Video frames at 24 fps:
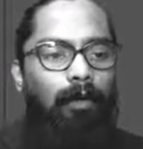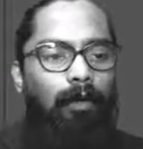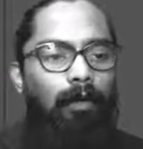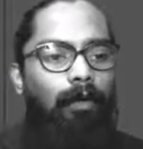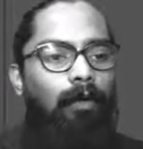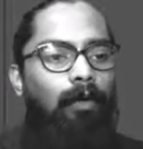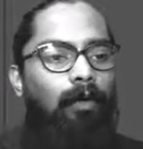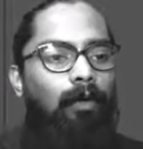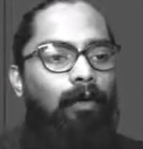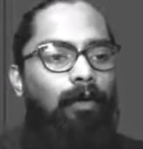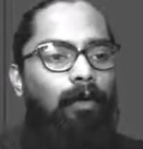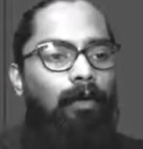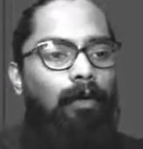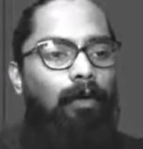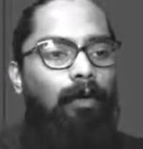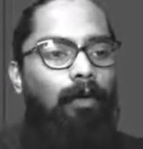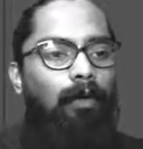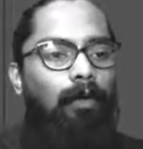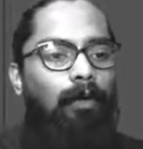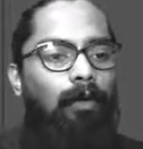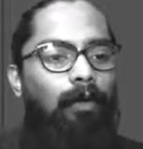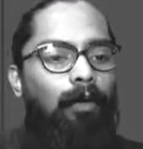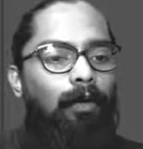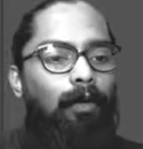Look.
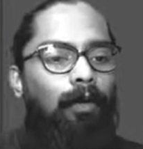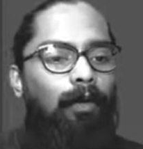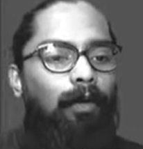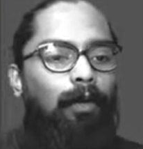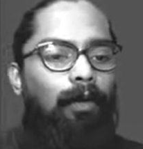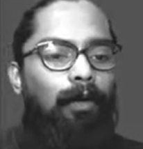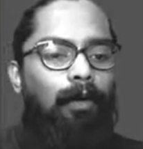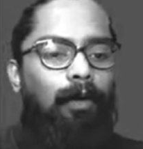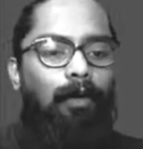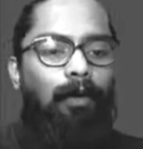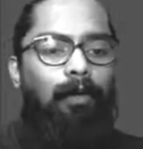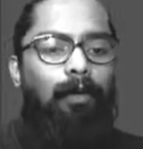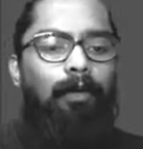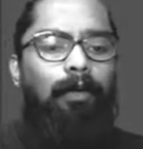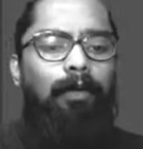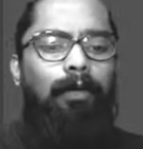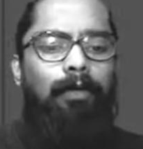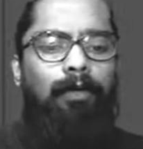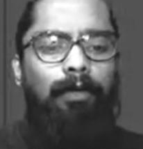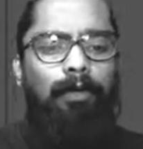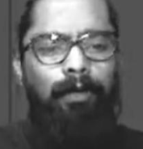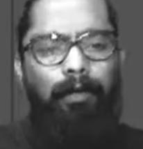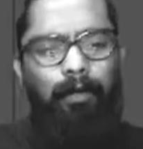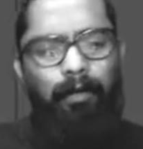
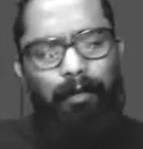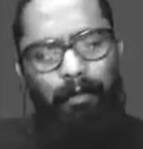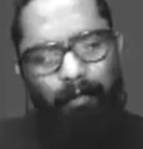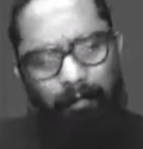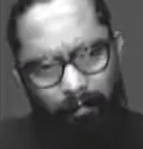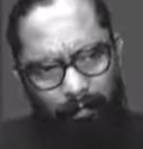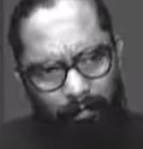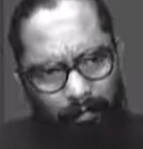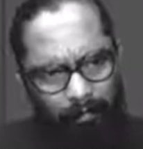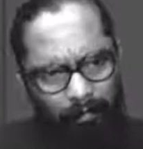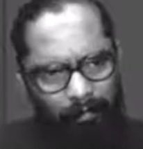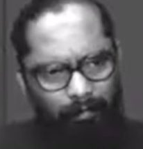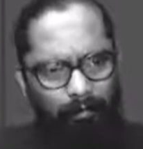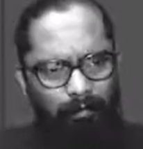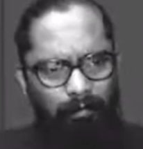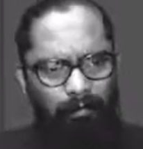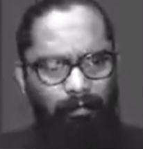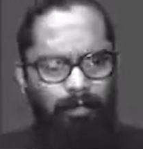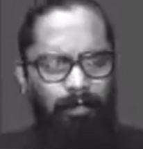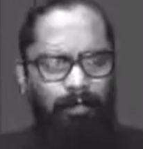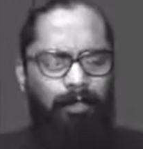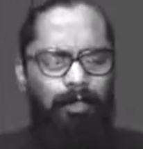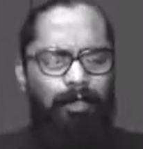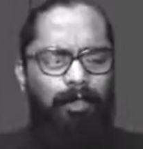So
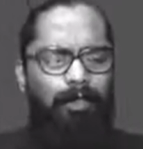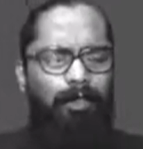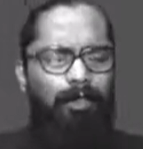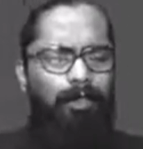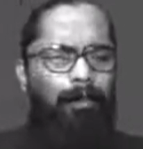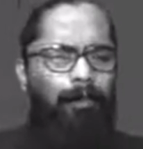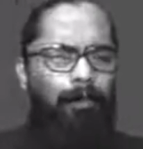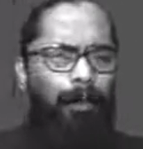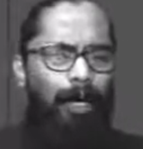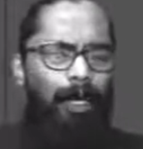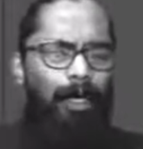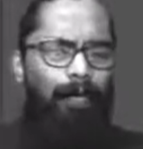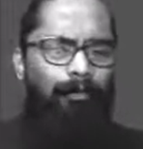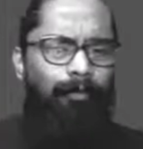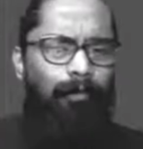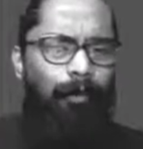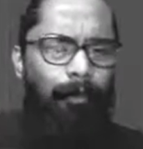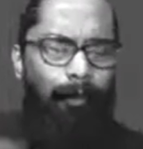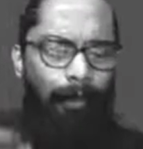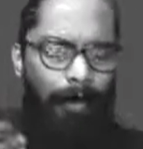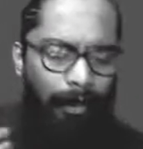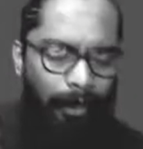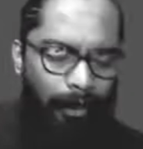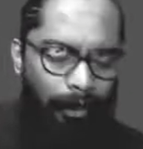this is a part of a
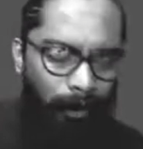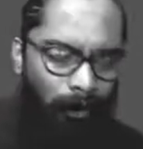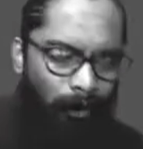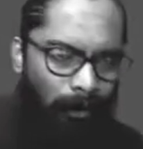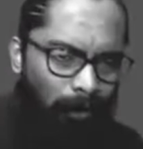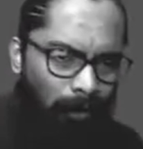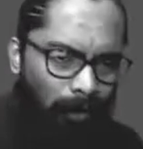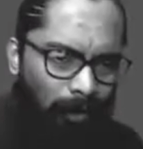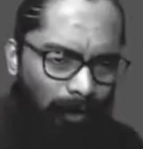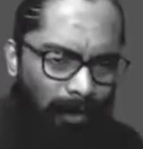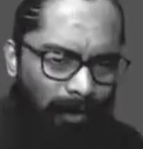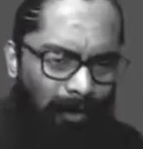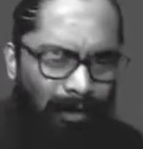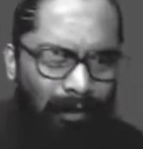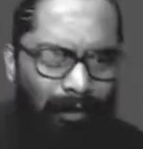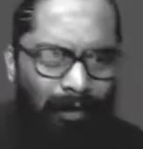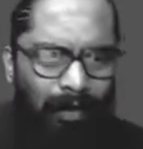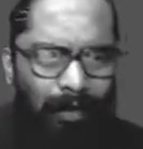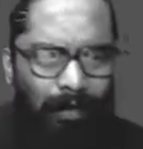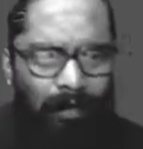pen tool. It's